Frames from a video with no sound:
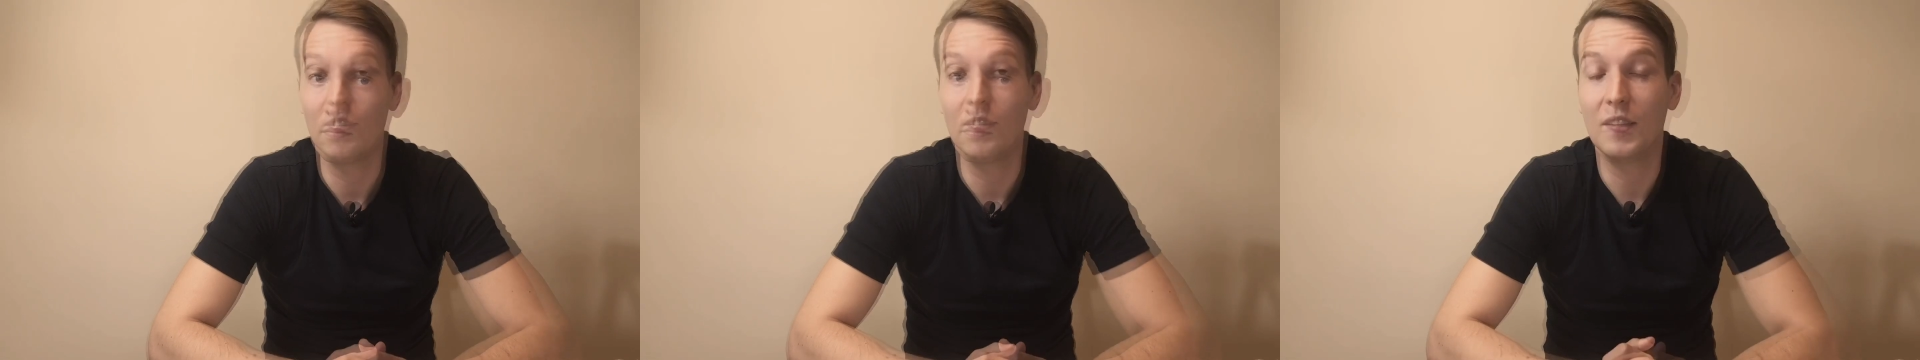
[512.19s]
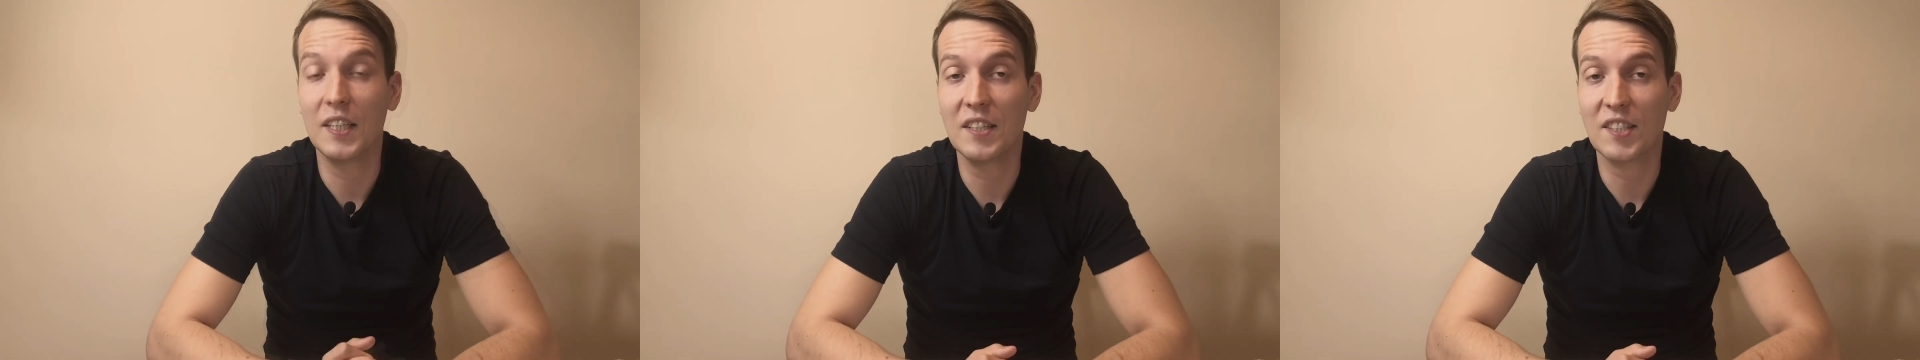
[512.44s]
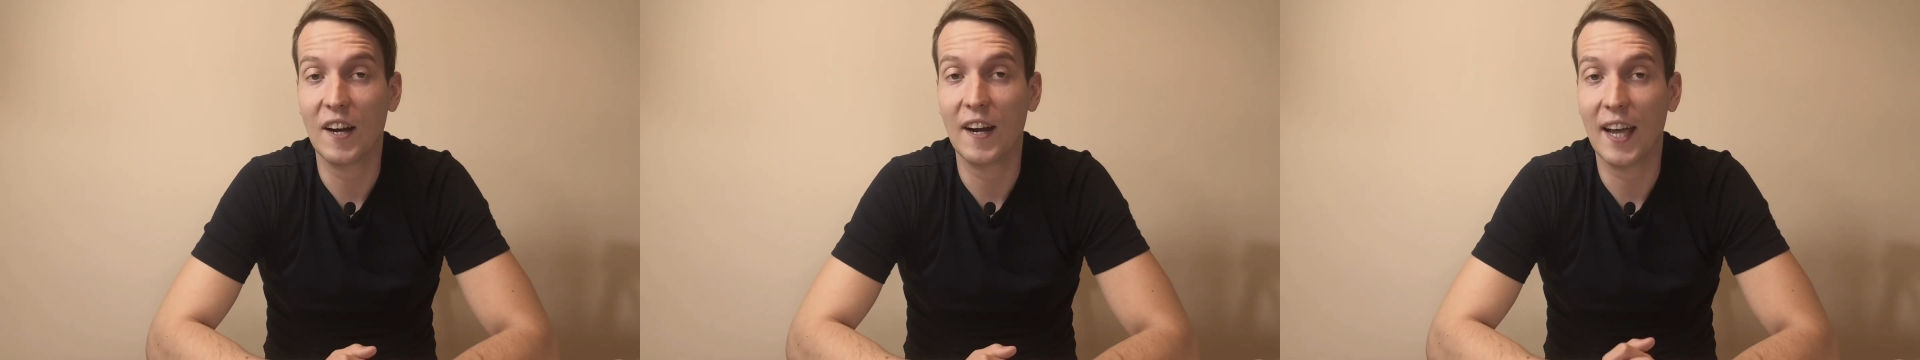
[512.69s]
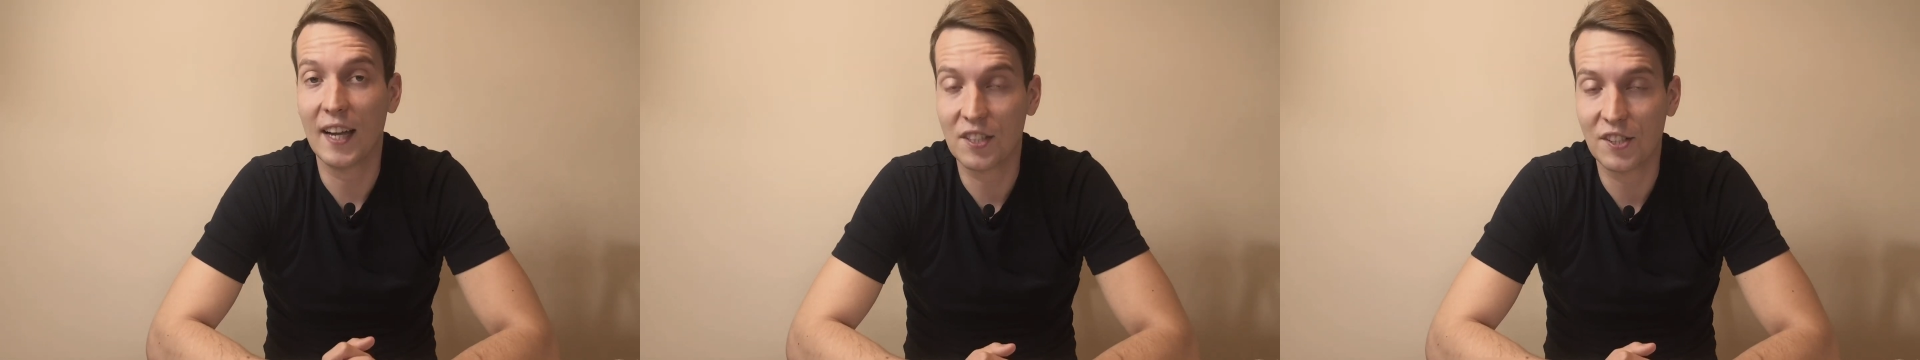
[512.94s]
These
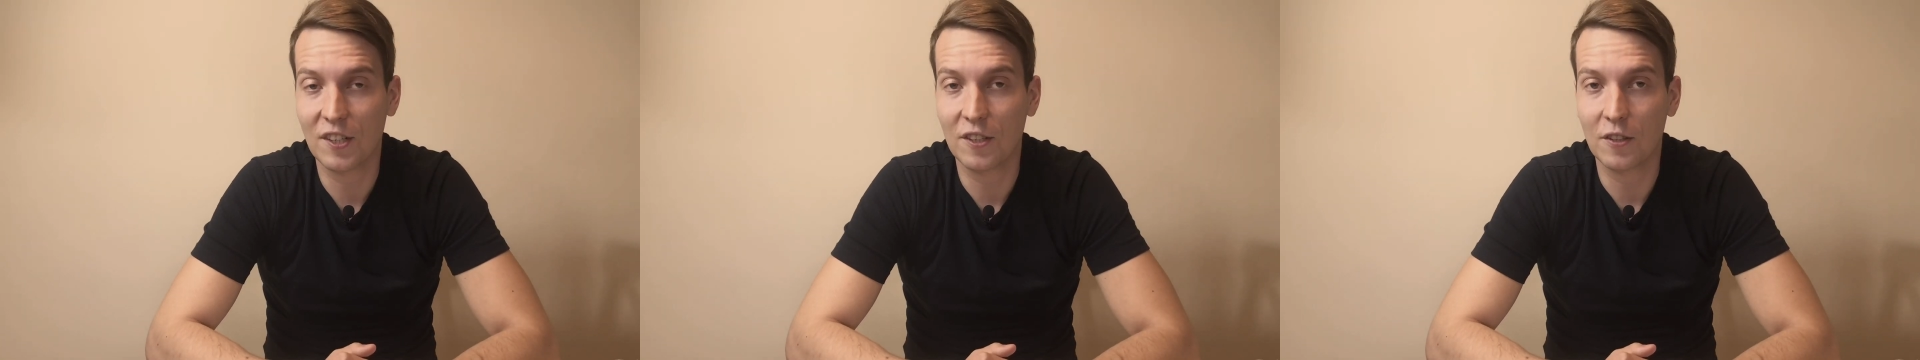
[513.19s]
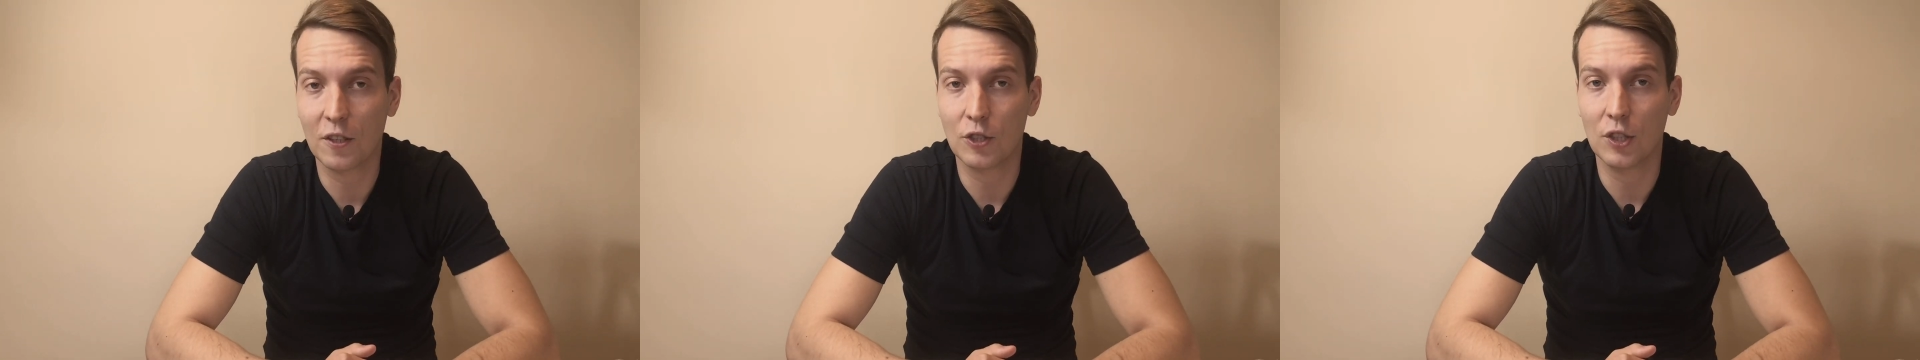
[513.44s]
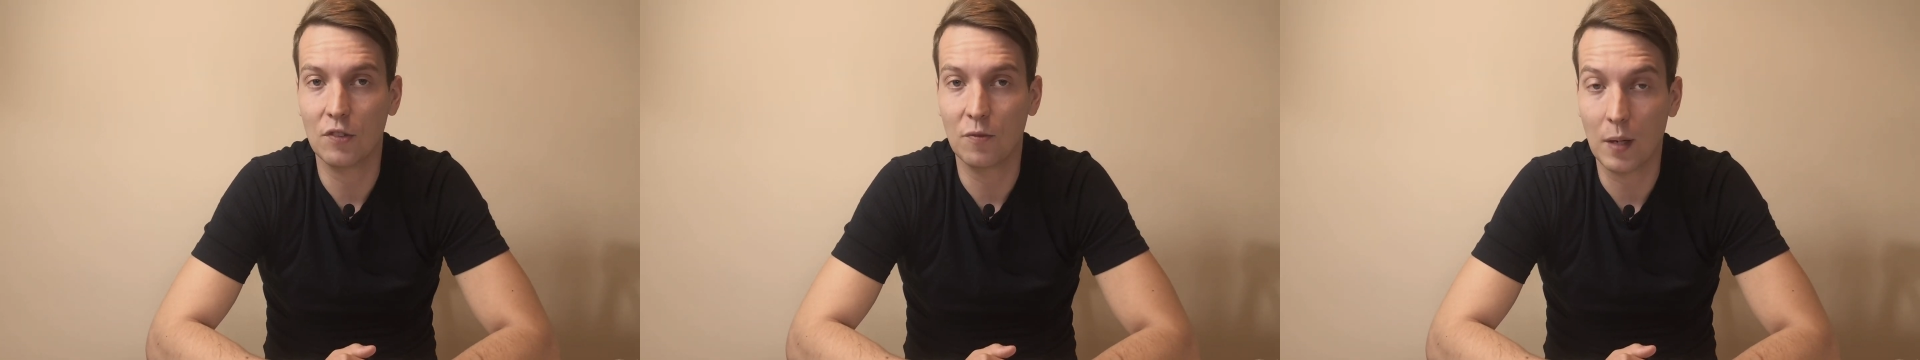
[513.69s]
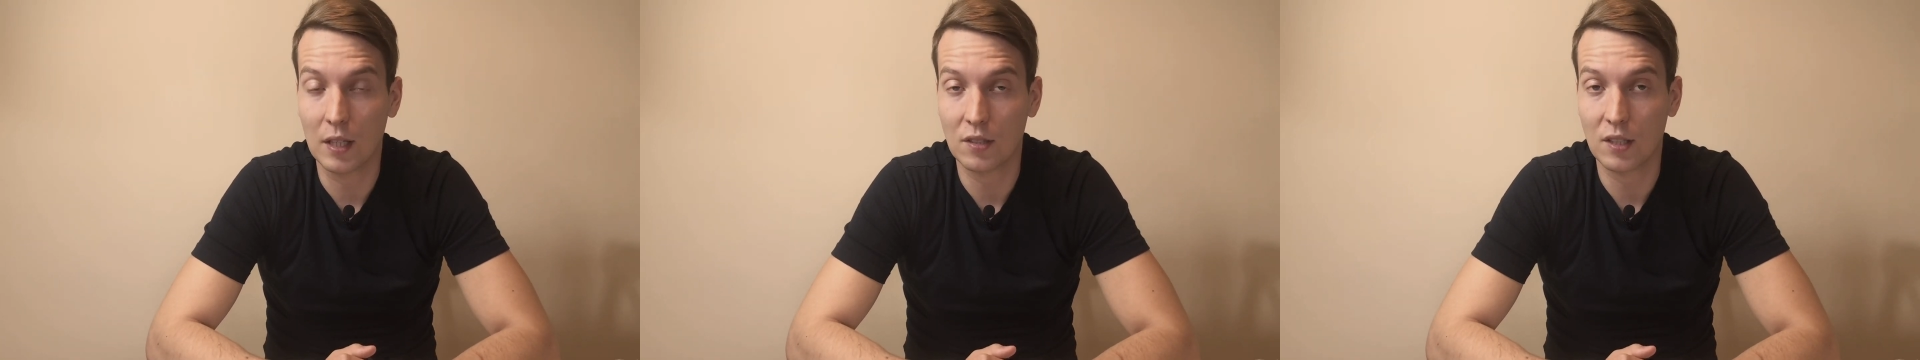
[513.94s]
are excellent
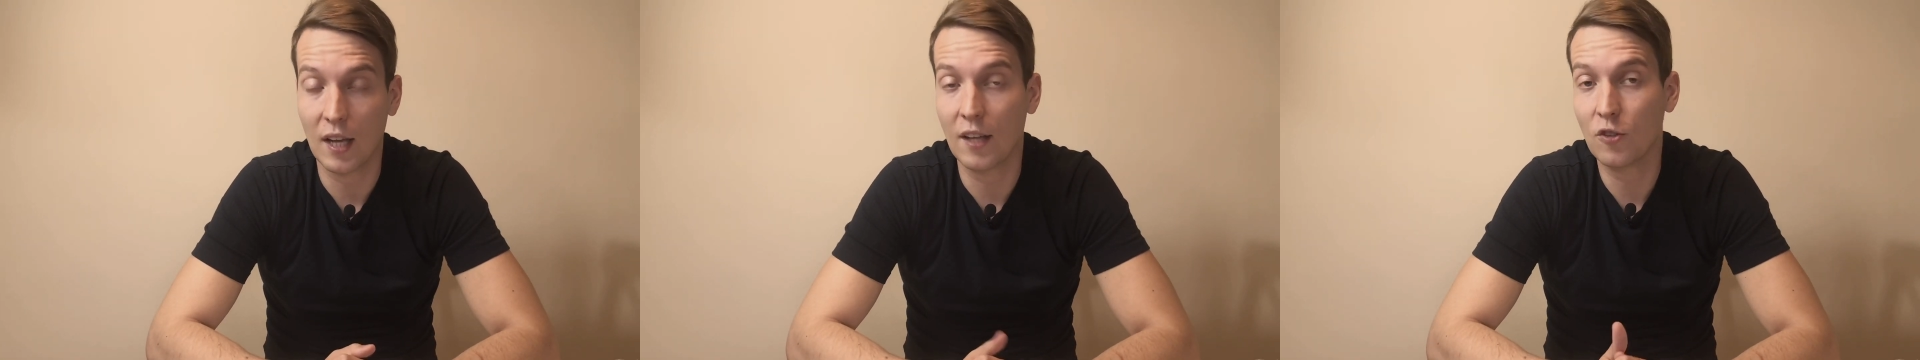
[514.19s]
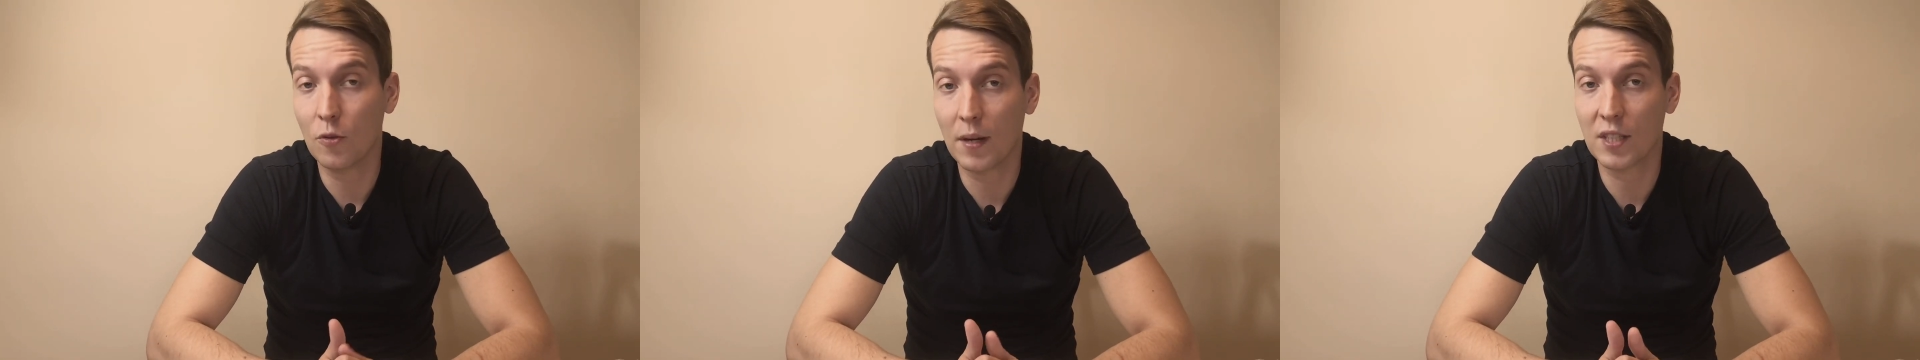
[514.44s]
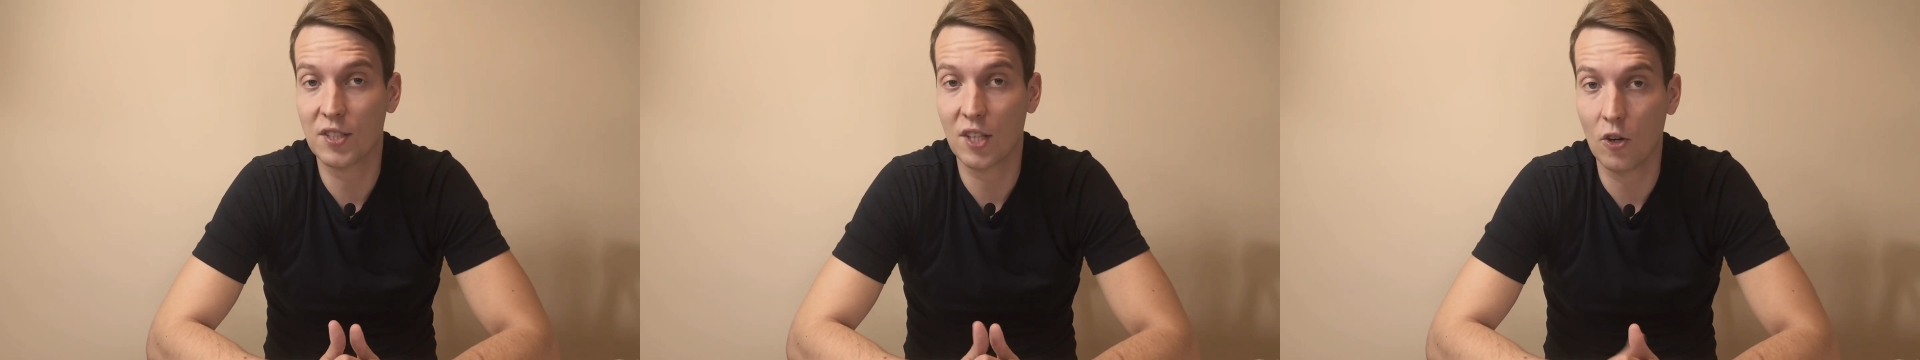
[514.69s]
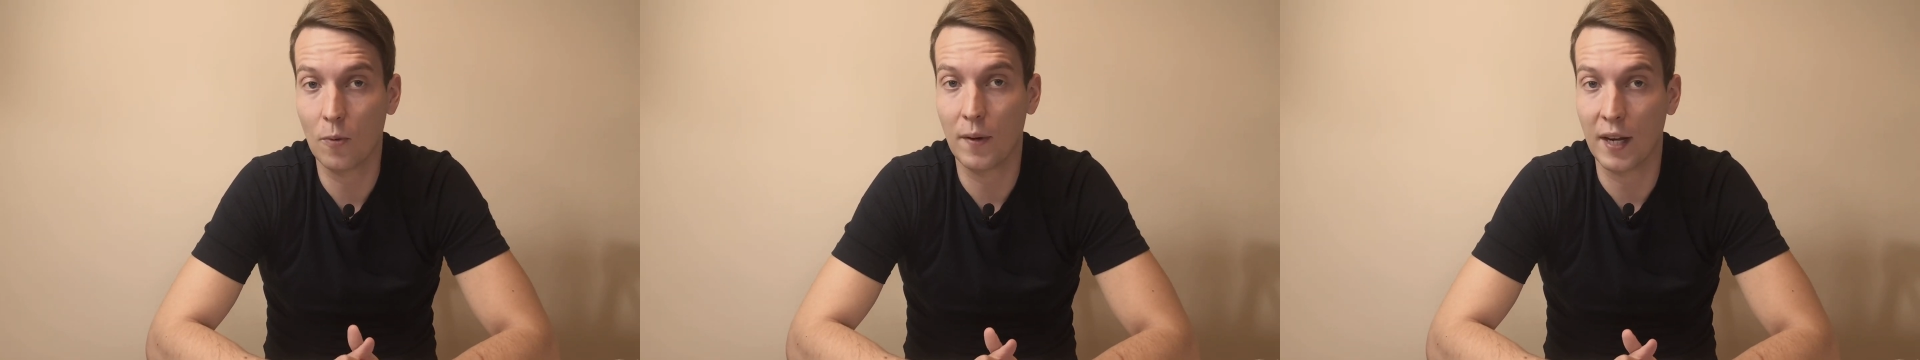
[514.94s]
achievements and you must
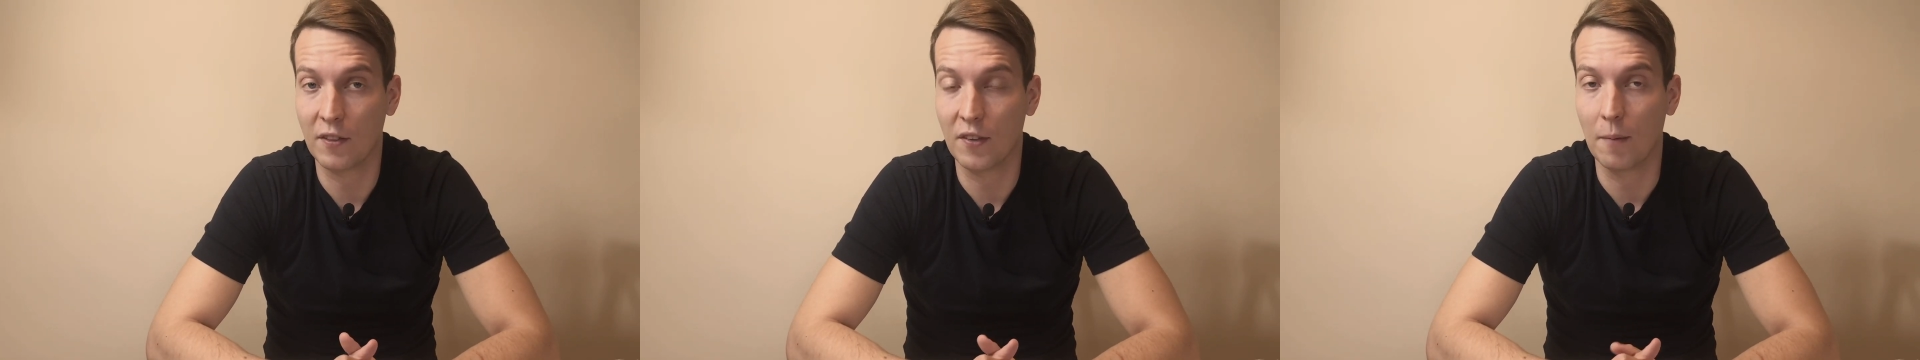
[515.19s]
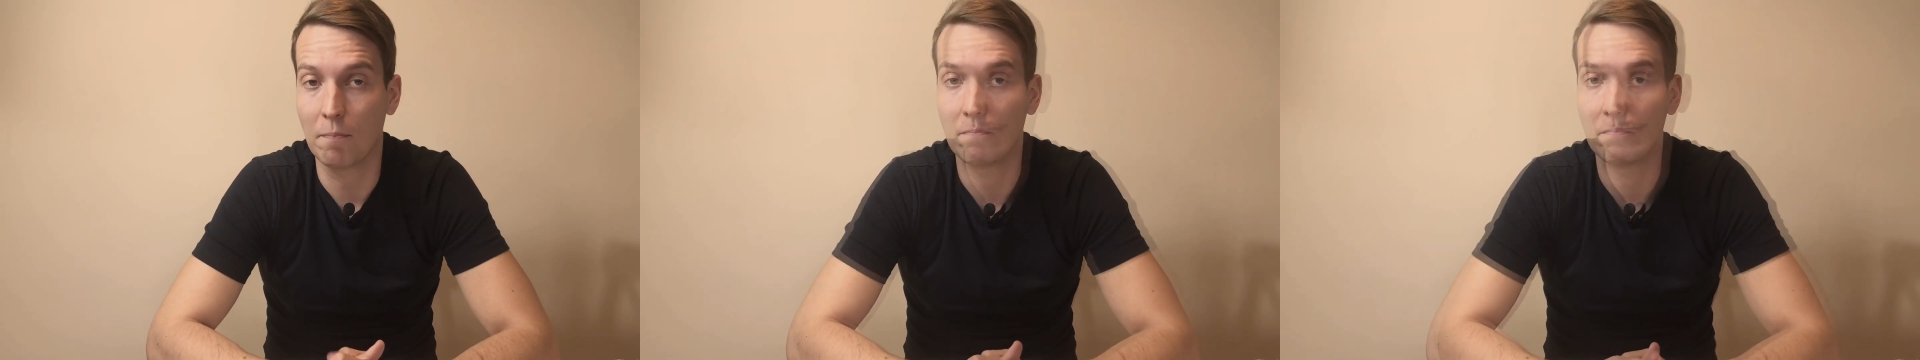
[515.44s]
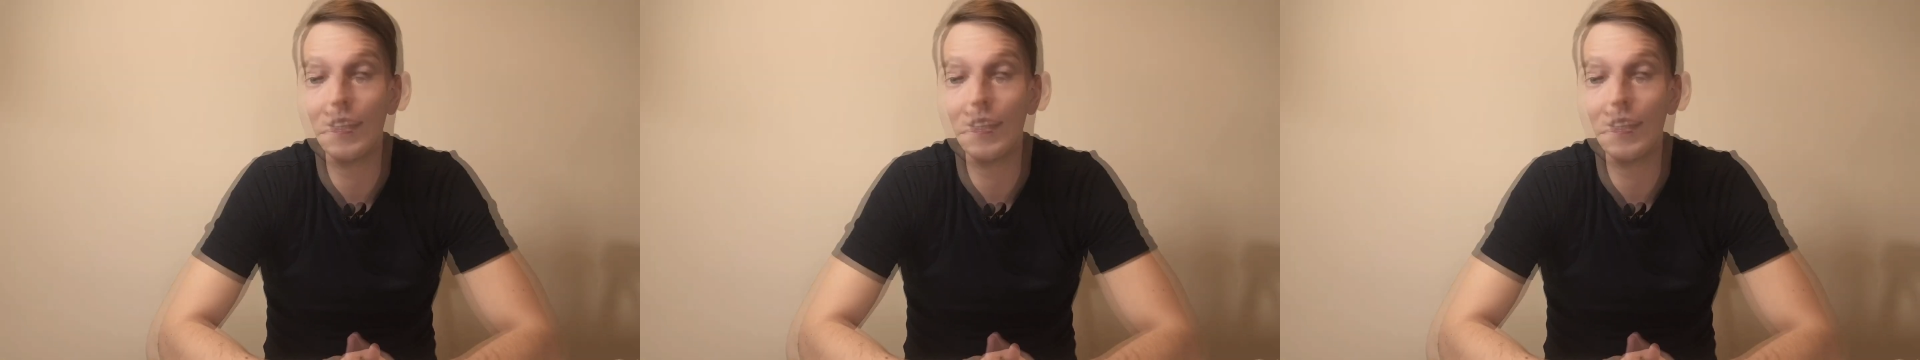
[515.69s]
celebrate them.